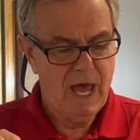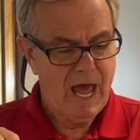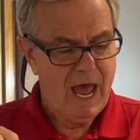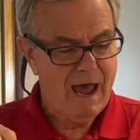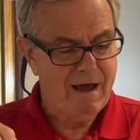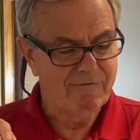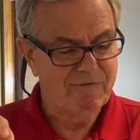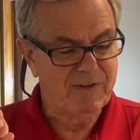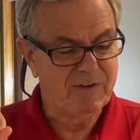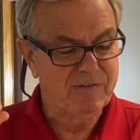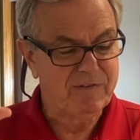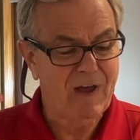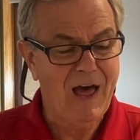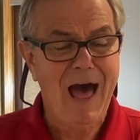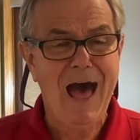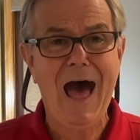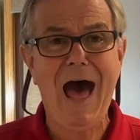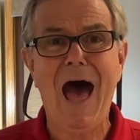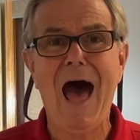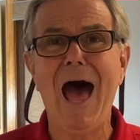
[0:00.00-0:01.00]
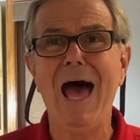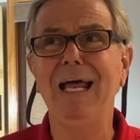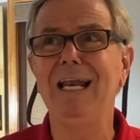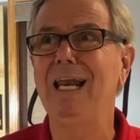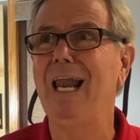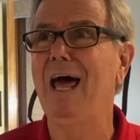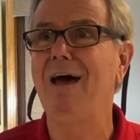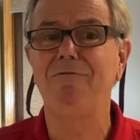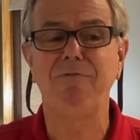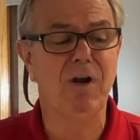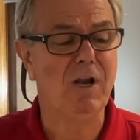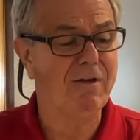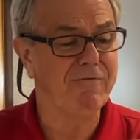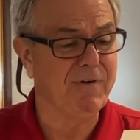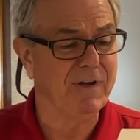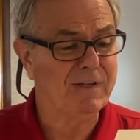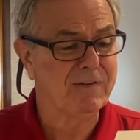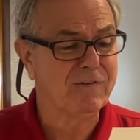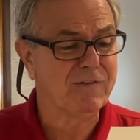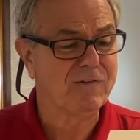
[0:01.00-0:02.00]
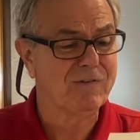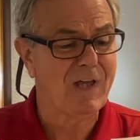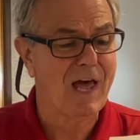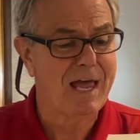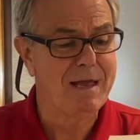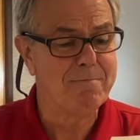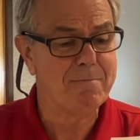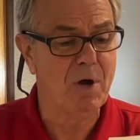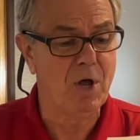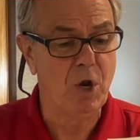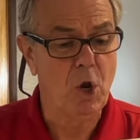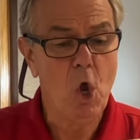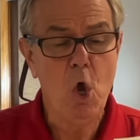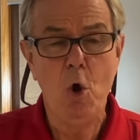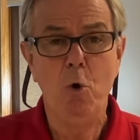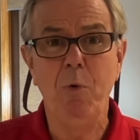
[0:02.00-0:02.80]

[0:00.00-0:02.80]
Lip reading: have this high level of excitement